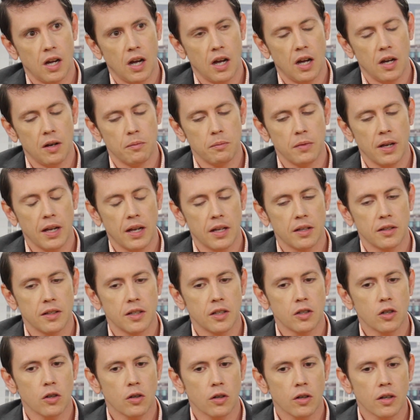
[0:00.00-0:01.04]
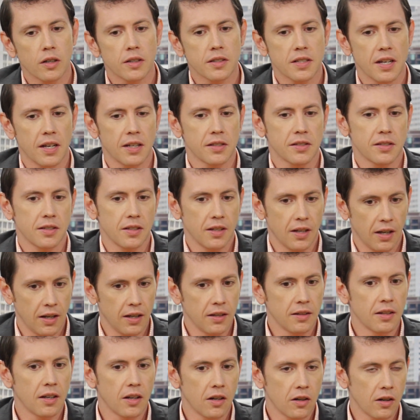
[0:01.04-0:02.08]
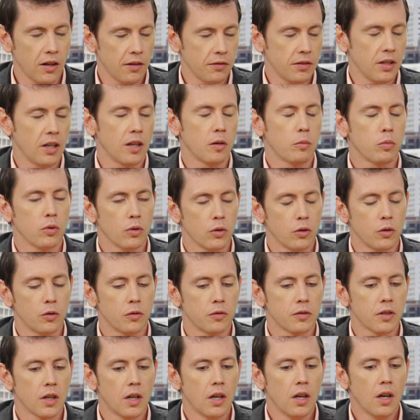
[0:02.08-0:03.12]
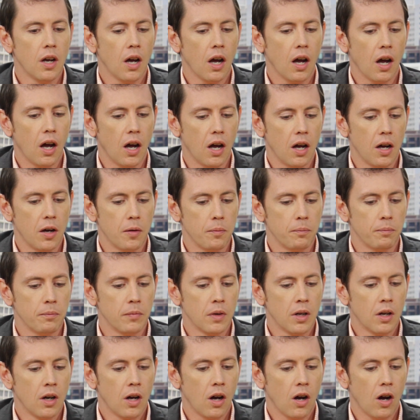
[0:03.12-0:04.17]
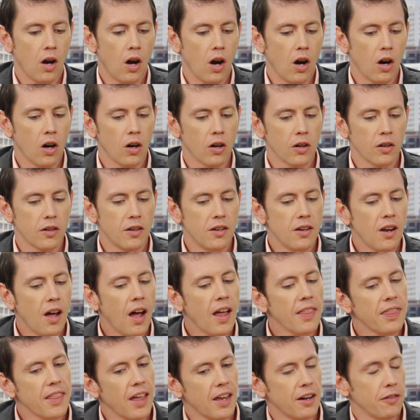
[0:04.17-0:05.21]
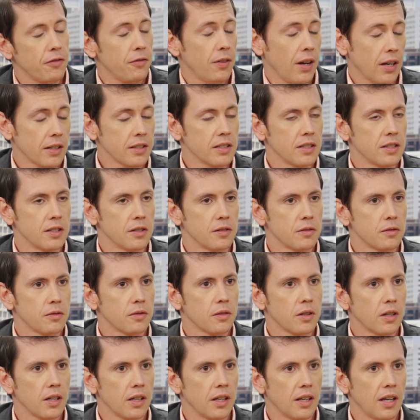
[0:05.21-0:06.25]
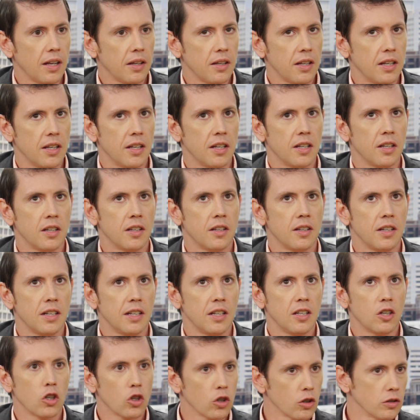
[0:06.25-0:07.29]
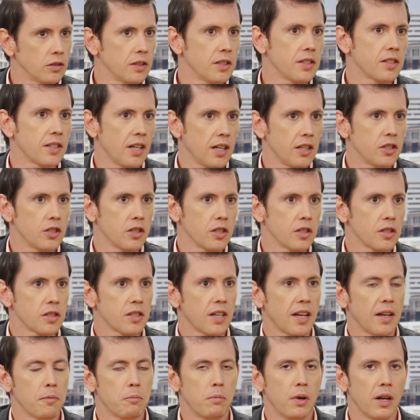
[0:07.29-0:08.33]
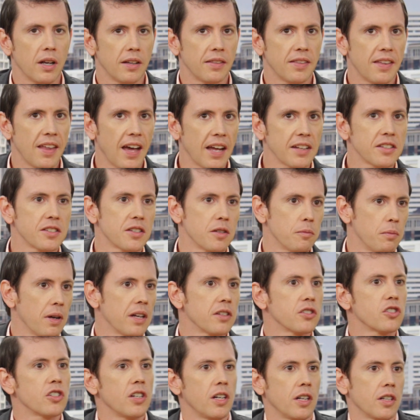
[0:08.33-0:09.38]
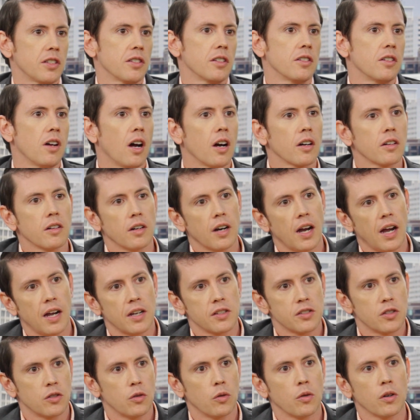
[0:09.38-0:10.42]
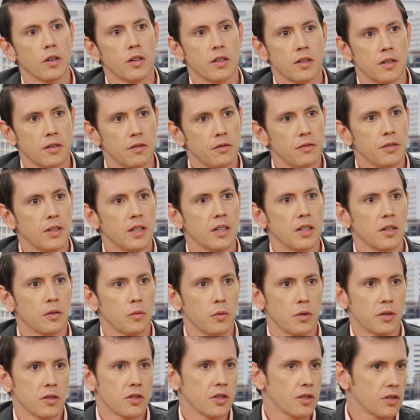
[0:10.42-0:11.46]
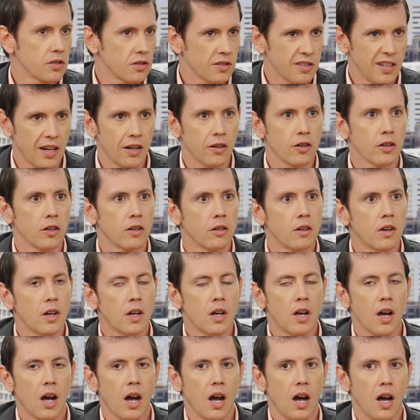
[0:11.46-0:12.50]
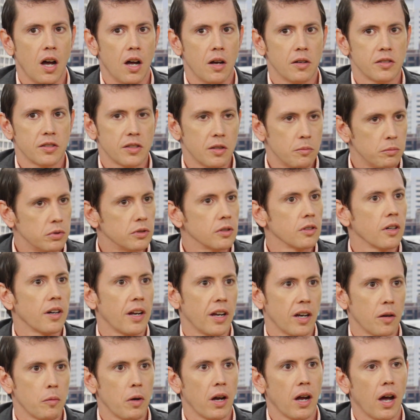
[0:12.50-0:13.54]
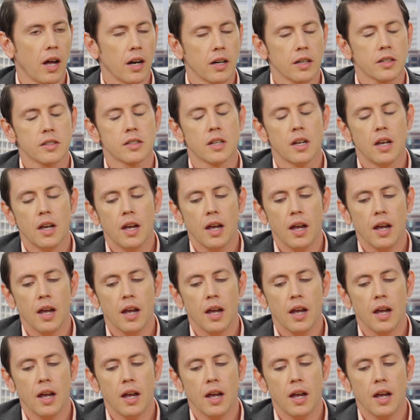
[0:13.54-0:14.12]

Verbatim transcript: Um, and the current tests today that are F D A approved um, are not that effective in the early stages, it, but that's the best chance the doctor has in order to defeat it with just standard, uh, simpler antibiotics.